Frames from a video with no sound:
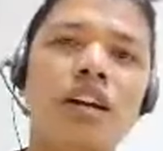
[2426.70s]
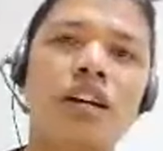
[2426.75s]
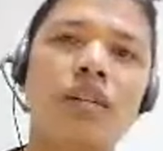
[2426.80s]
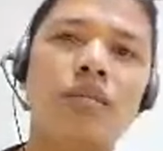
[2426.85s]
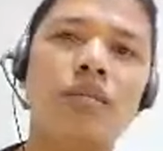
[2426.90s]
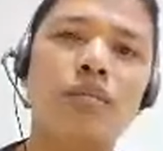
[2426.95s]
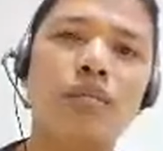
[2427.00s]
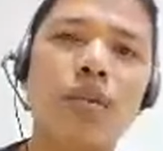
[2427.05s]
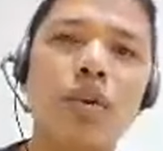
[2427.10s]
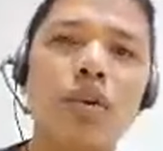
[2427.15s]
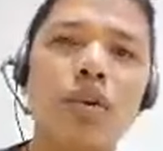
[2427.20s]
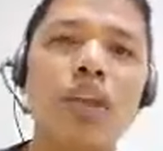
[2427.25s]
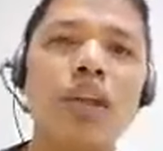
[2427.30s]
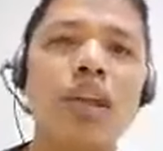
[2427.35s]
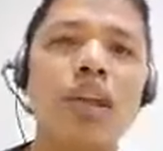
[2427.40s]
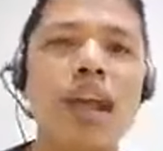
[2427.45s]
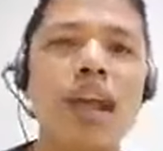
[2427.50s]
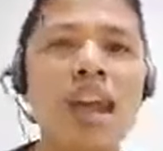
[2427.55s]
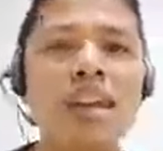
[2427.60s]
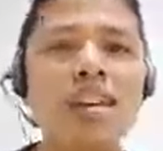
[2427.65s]
more
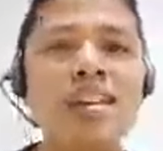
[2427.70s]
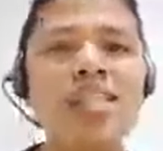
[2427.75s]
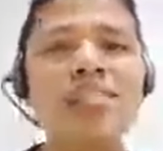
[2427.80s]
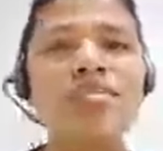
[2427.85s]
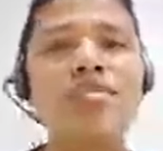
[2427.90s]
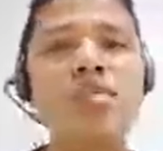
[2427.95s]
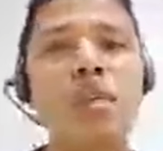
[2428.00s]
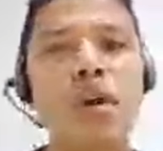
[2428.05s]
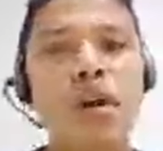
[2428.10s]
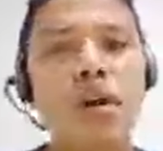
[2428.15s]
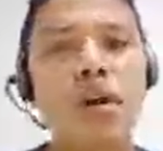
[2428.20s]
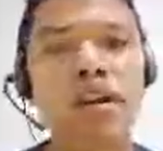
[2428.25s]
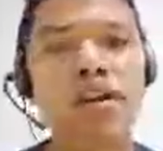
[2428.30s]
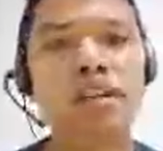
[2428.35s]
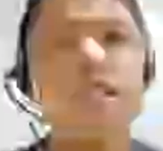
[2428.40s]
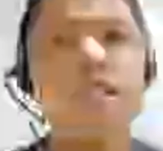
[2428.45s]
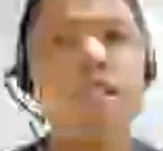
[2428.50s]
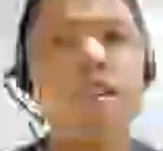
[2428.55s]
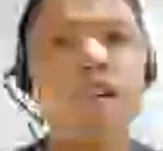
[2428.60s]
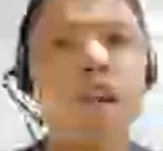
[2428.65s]
than 80 to 100
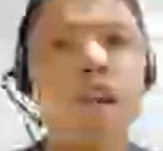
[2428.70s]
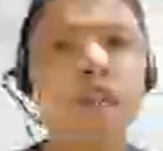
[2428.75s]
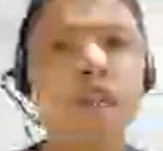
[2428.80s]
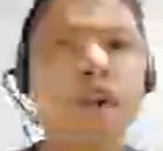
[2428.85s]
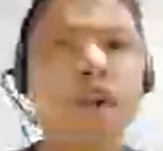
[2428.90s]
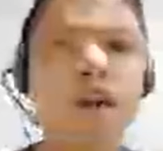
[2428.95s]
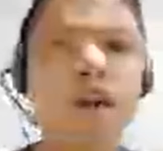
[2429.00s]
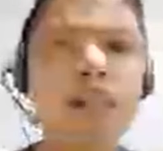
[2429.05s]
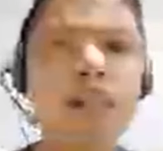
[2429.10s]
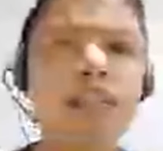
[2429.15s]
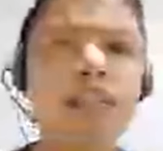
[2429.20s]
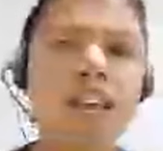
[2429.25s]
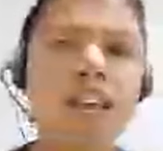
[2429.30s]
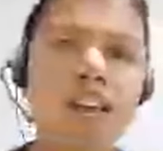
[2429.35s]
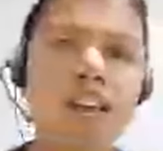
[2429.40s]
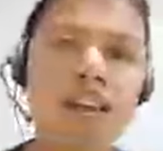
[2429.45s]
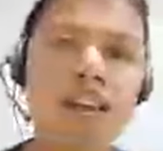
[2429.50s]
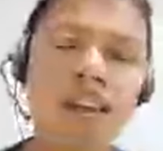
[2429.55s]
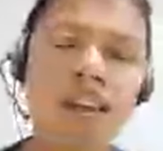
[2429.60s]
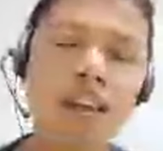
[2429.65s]
kilogram grass
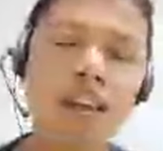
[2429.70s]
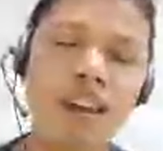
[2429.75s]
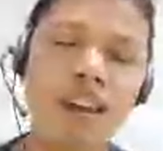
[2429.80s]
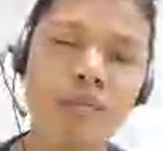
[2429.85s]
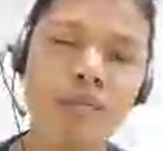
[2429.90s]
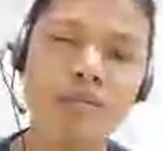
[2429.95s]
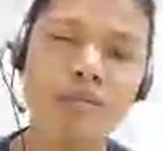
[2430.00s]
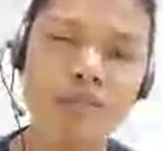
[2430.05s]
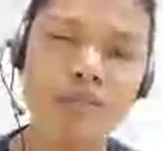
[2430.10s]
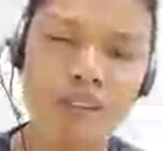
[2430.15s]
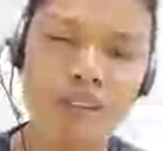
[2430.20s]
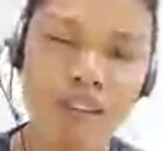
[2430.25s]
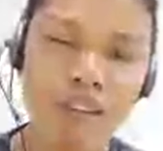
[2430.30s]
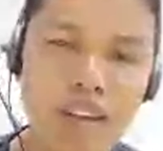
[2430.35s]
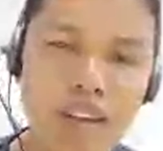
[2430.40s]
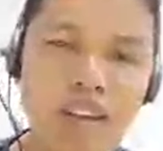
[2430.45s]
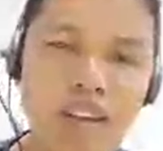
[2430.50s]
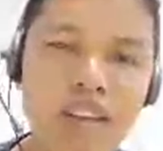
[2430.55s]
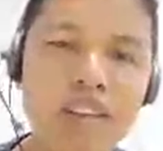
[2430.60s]
every day.